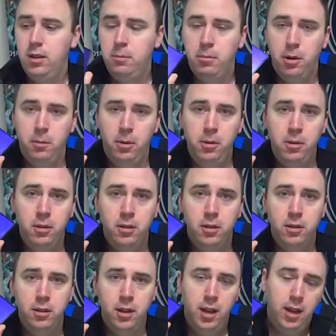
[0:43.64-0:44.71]
purple,
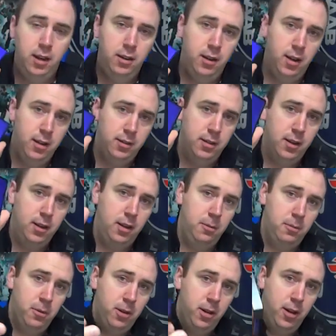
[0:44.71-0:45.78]
and yes, I
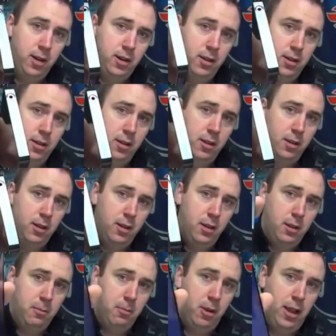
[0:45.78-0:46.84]
did put a
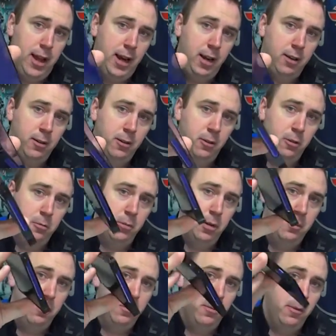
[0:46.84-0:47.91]
black
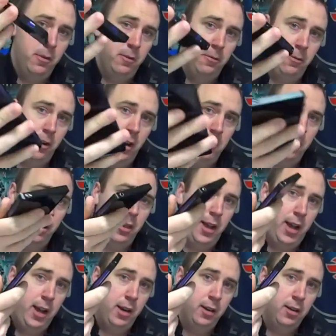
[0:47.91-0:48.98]
aluminum frame on
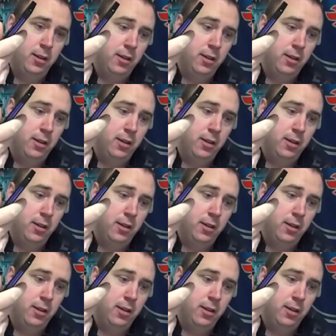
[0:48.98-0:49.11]
that.